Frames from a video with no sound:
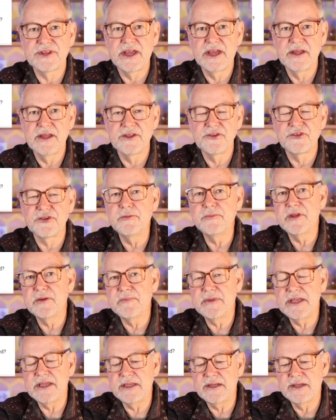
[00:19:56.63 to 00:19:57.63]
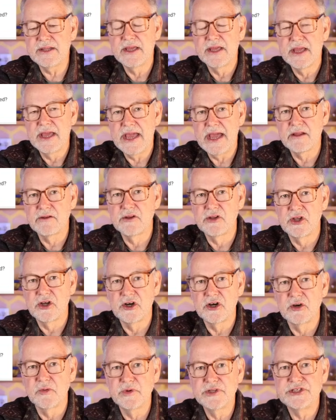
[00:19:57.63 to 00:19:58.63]
I assume you mean how
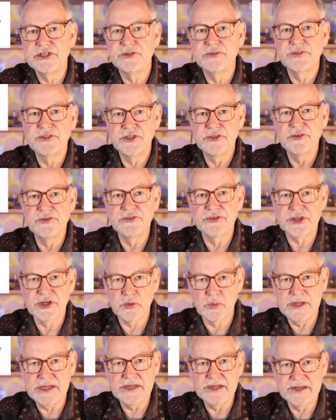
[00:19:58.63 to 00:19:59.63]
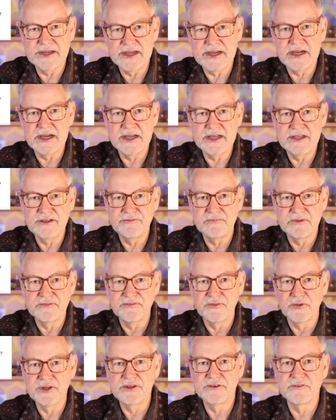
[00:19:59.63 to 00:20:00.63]
long would you use a queen in a hive
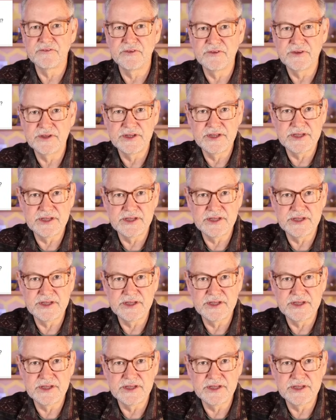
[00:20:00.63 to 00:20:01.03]
before you